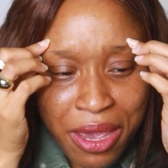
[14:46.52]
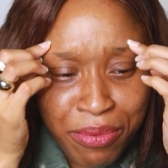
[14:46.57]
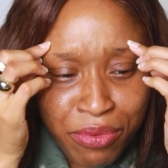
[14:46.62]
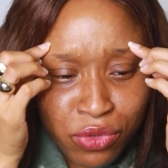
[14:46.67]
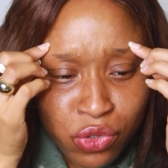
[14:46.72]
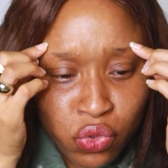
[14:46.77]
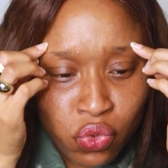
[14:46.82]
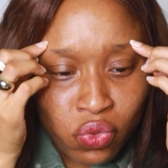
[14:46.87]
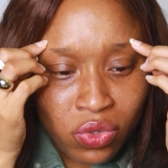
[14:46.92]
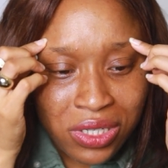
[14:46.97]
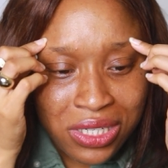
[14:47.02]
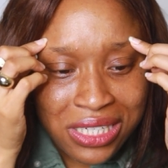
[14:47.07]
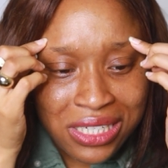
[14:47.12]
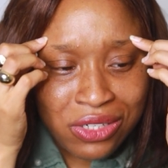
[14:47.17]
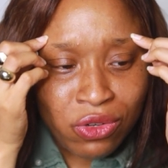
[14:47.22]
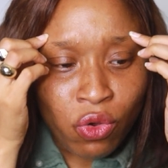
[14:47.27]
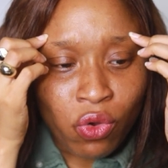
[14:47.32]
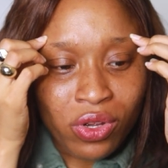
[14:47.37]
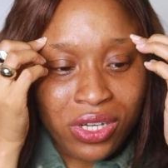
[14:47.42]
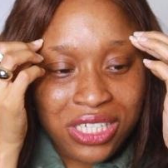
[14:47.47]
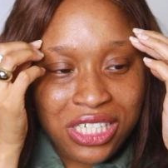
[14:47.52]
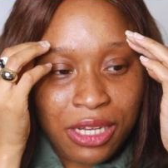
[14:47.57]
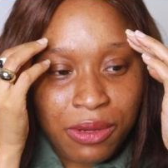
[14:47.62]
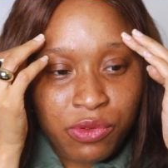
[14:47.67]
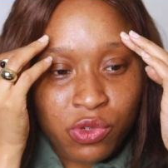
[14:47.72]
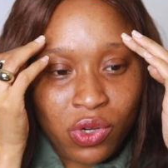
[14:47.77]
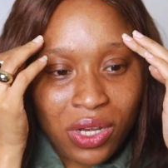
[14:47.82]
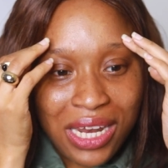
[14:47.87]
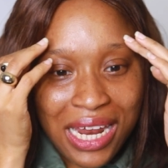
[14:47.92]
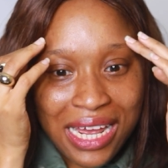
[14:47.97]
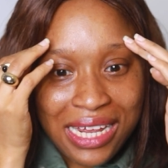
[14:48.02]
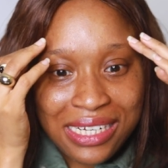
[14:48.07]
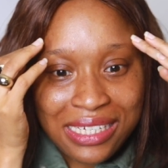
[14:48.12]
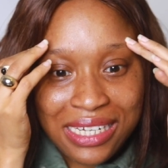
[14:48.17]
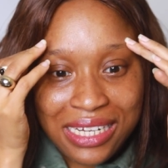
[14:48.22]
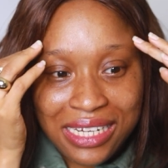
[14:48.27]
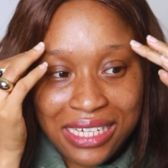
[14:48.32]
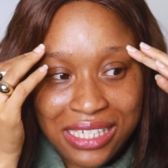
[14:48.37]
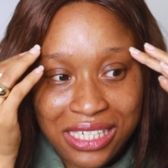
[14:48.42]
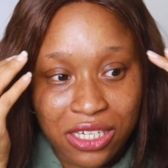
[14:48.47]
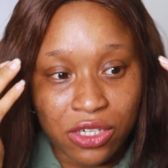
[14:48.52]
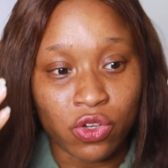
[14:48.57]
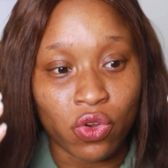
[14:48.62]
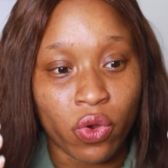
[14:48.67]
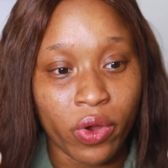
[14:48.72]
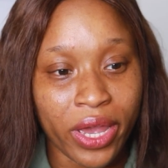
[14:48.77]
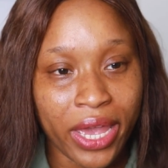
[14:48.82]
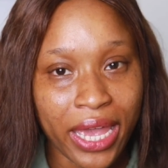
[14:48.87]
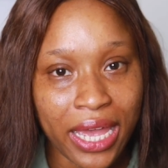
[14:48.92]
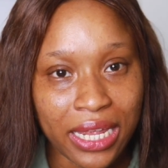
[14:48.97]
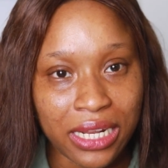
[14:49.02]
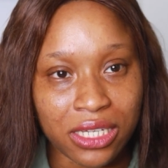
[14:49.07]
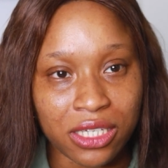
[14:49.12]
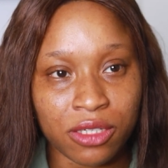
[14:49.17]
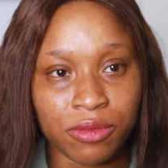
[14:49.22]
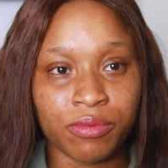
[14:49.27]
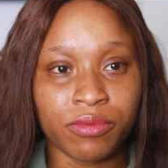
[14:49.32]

able to conceptualize things in your head.